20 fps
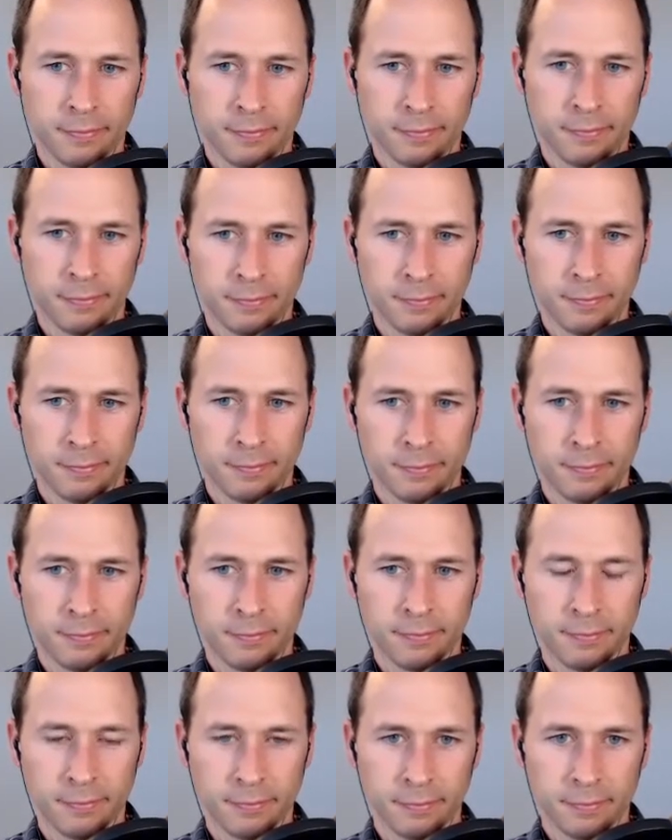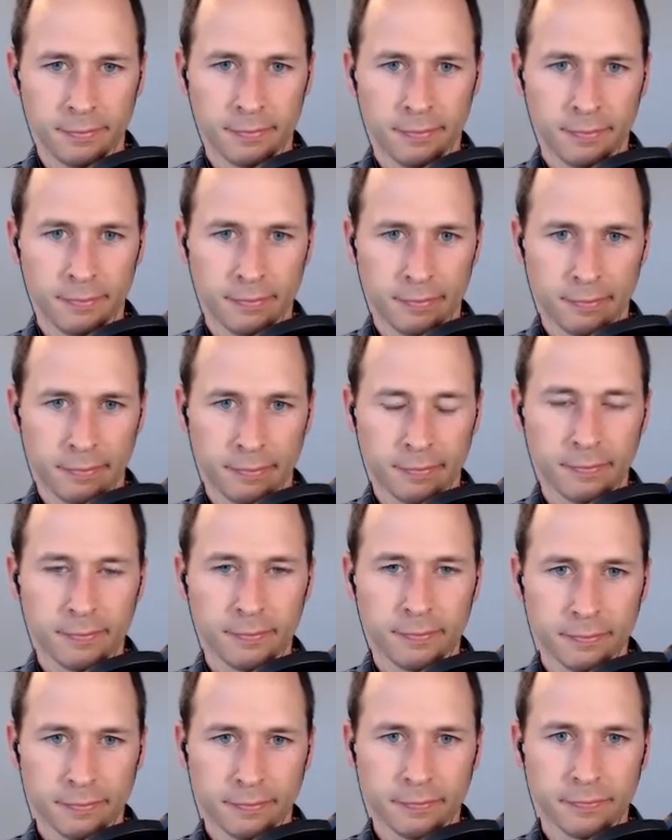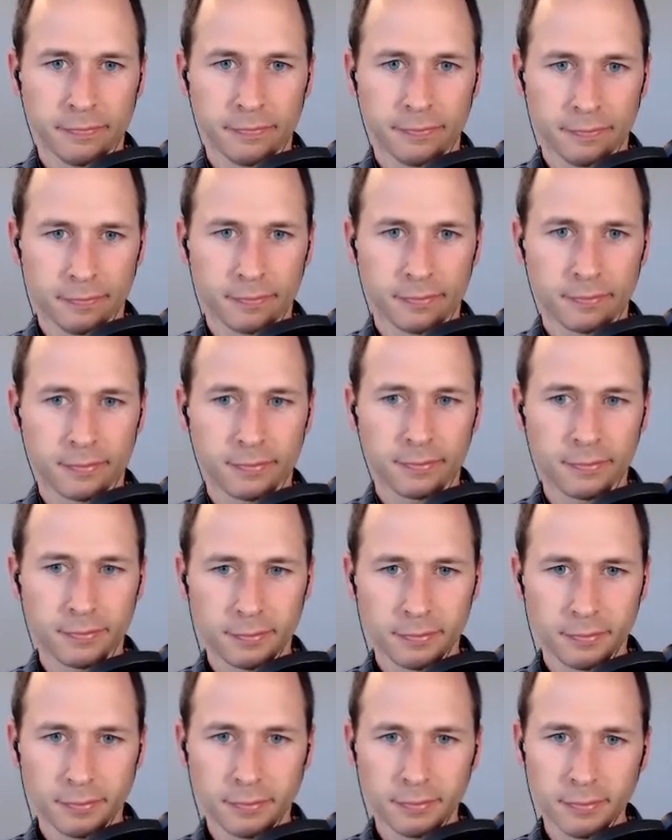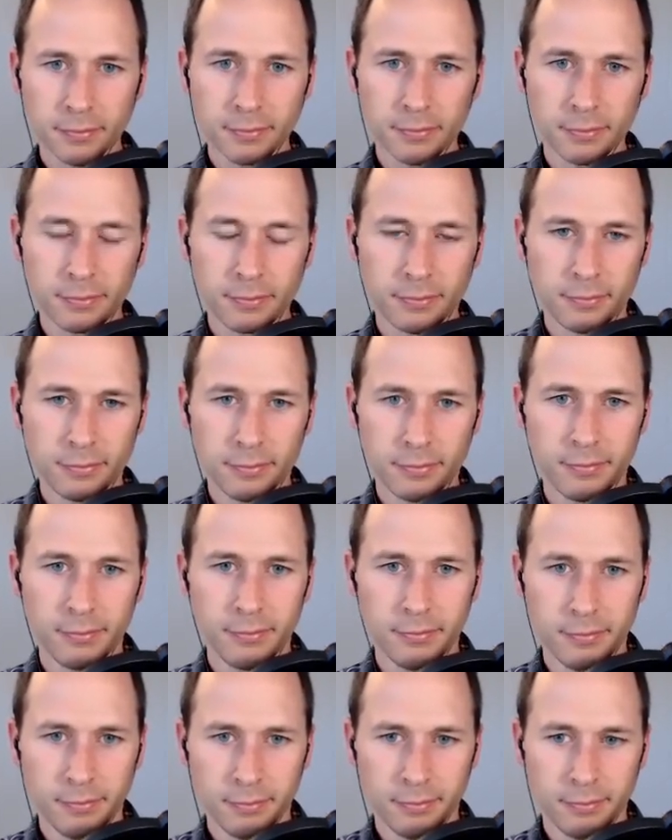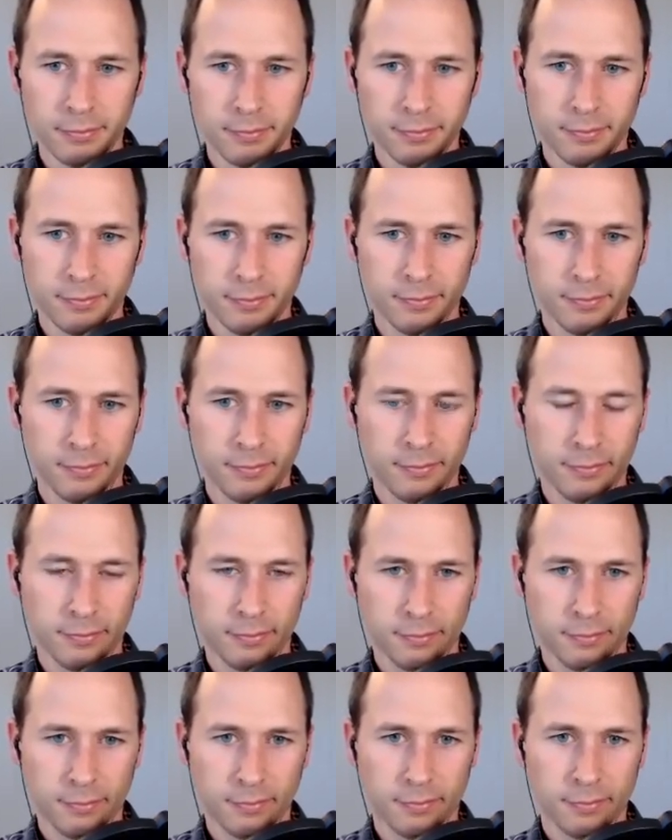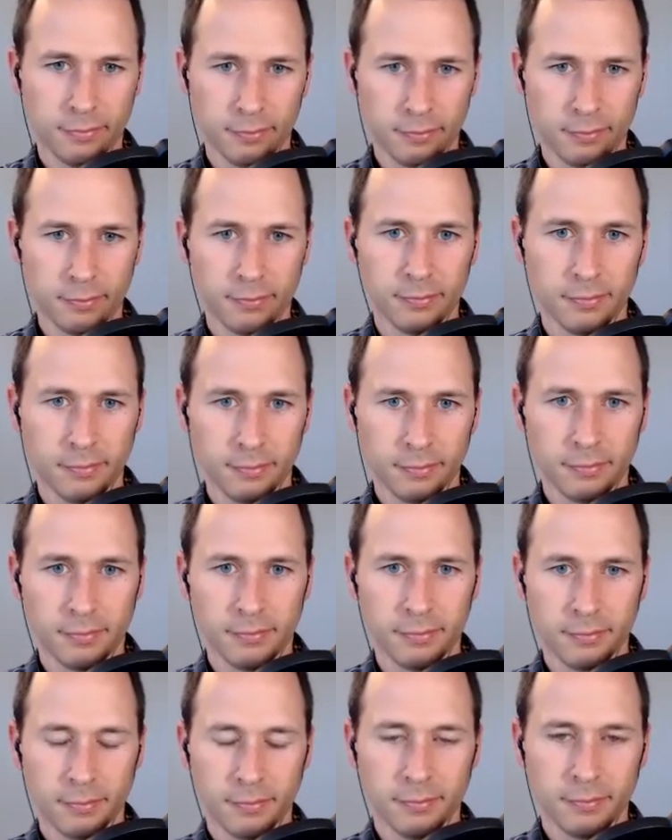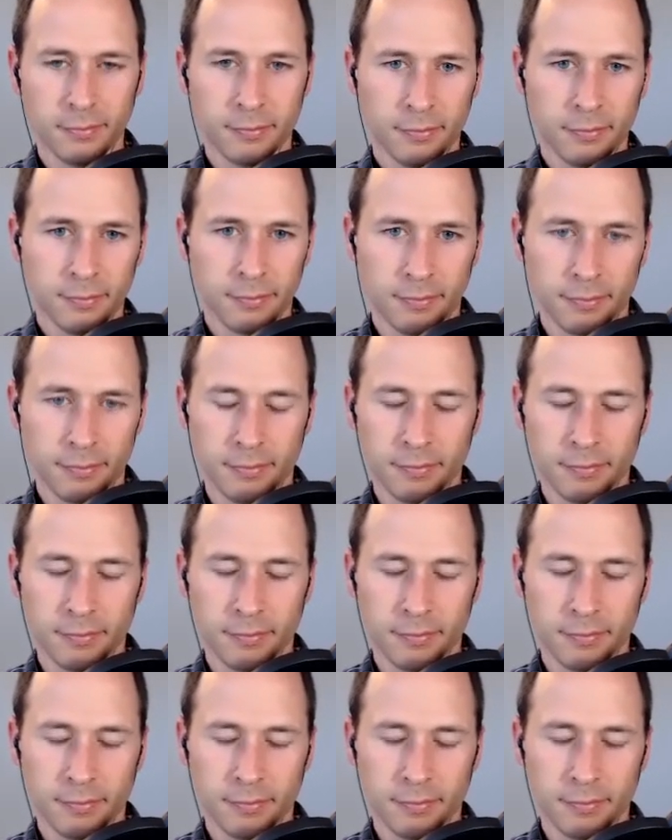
This person isn't speaking.